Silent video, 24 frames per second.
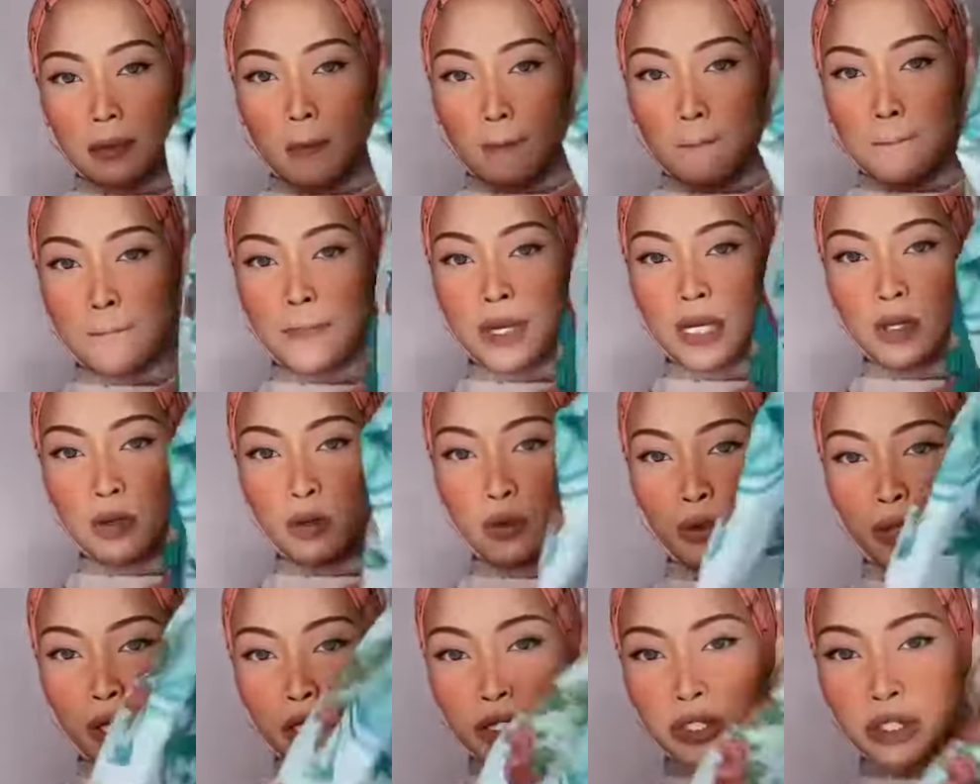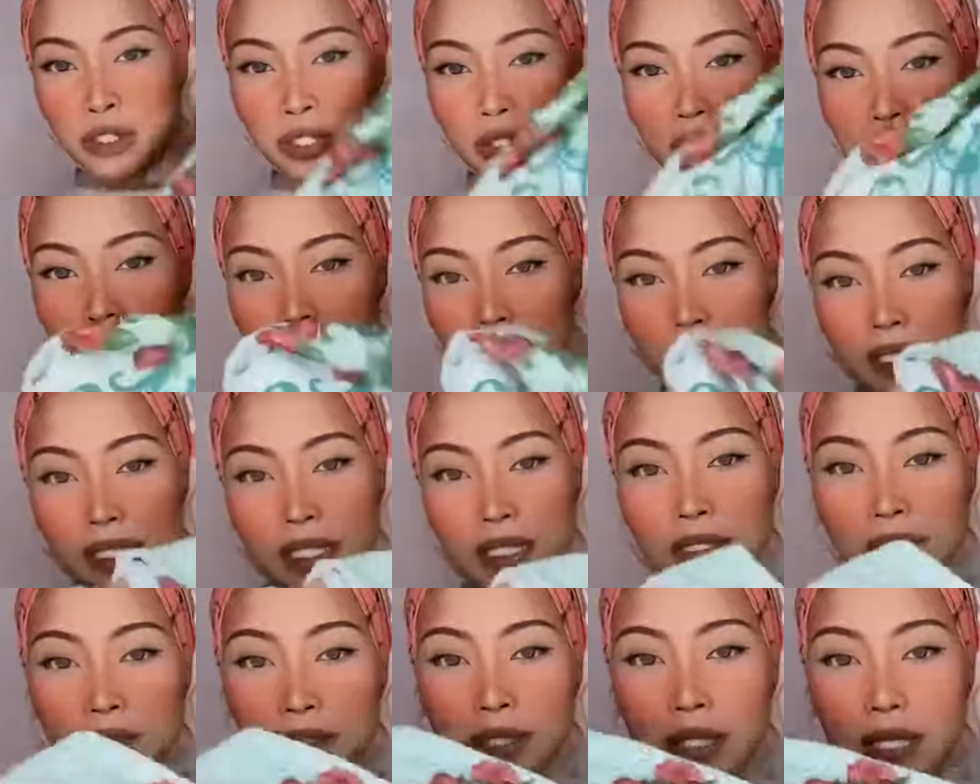bluish
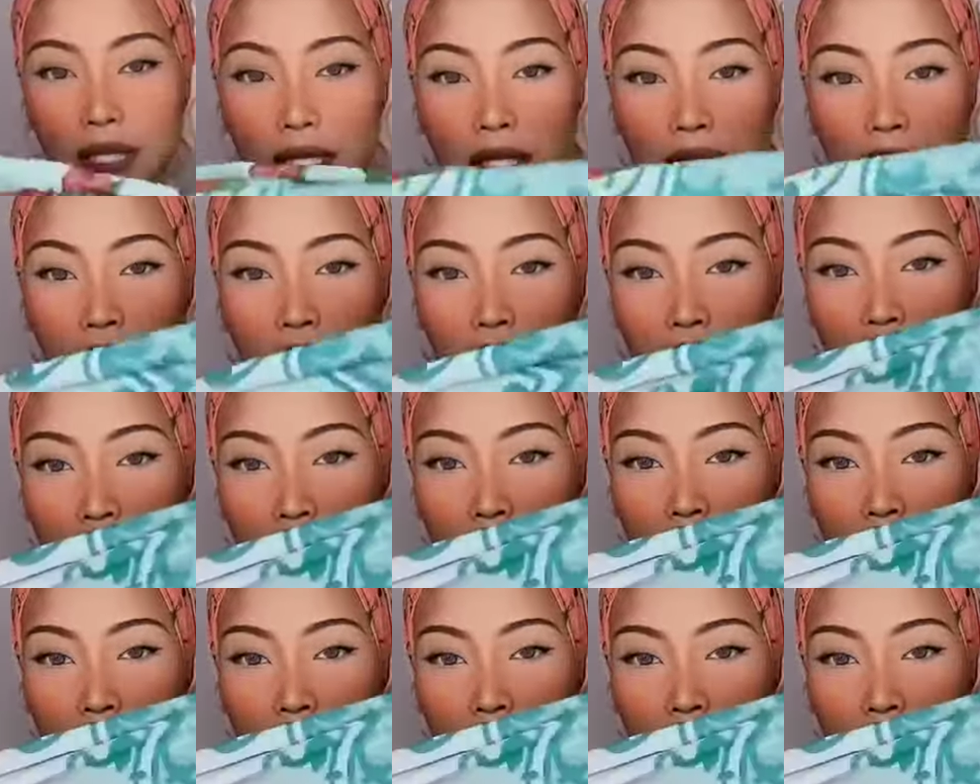teal color.